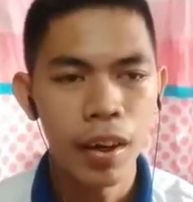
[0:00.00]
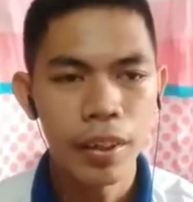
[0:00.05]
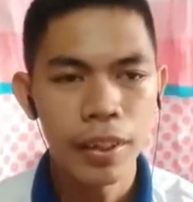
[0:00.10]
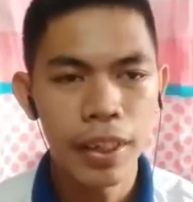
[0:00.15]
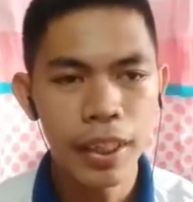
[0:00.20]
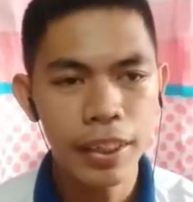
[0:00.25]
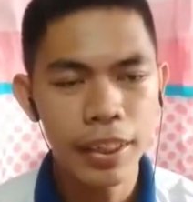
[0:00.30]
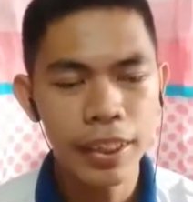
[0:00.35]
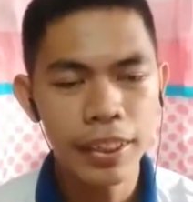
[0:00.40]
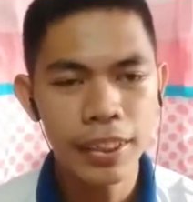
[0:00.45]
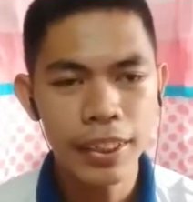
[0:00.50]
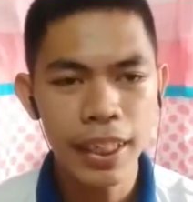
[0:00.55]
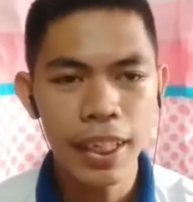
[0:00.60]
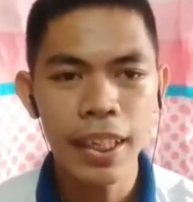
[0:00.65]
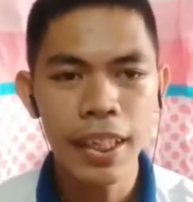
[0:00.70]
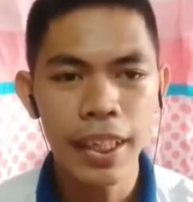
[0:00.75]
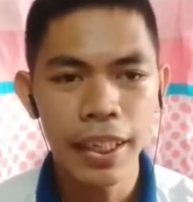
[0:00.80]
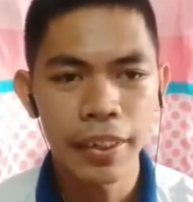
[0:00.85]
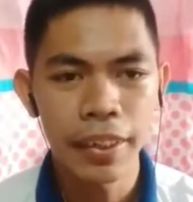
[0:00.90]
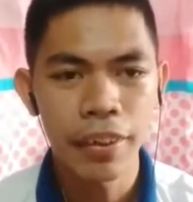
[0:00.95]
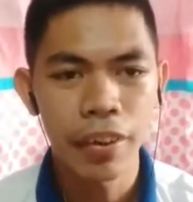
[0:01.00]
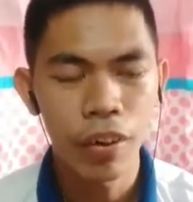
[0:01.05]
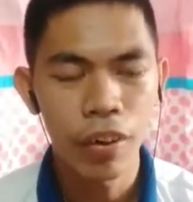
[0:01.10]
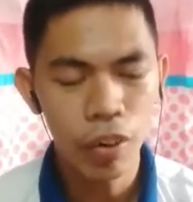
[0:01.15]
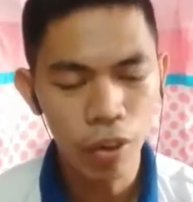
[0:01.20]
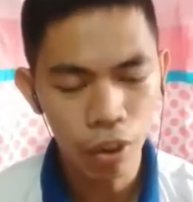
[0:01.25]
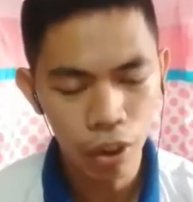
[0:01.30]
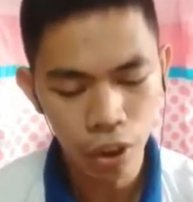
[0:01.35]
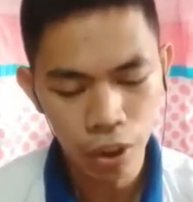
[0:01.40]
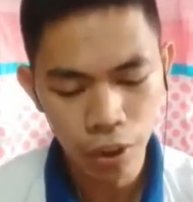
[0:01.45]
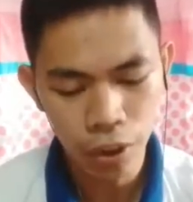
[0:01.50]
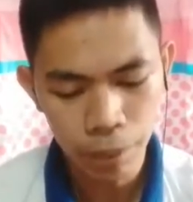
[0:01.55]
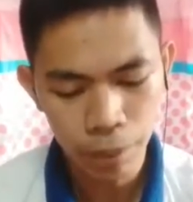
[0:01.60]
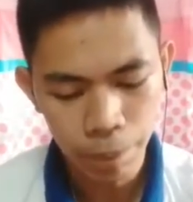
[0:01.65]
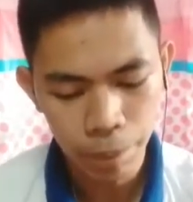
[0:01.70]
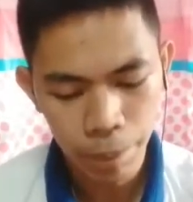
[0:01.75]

that is sailing, or